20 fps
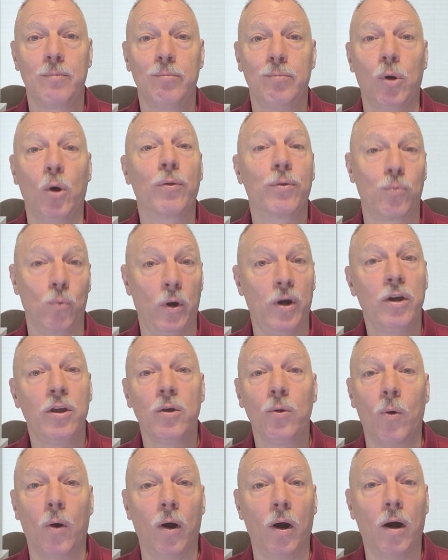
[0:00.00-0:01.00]
both where
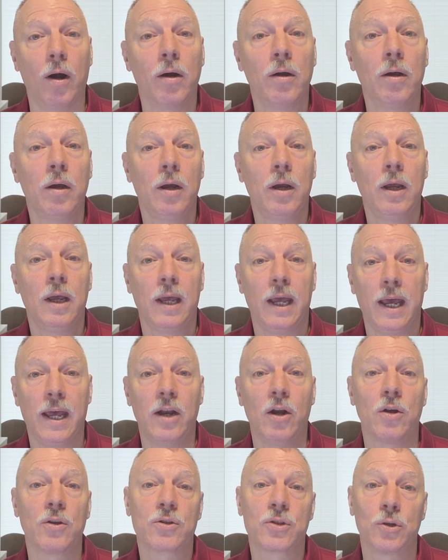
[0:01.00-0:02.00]
you are
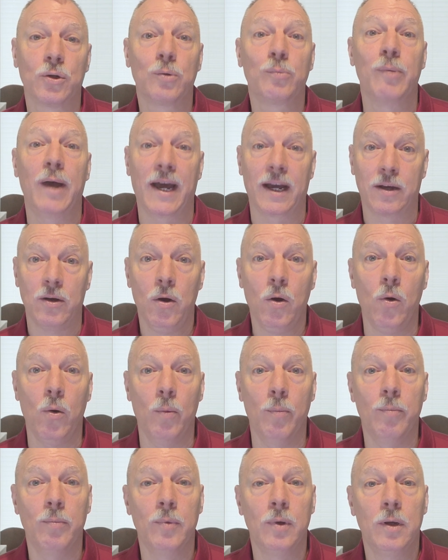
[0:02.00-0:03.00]
and also back
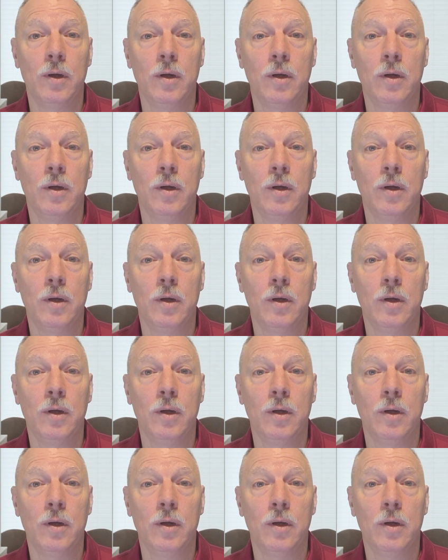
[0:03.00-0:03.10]
home.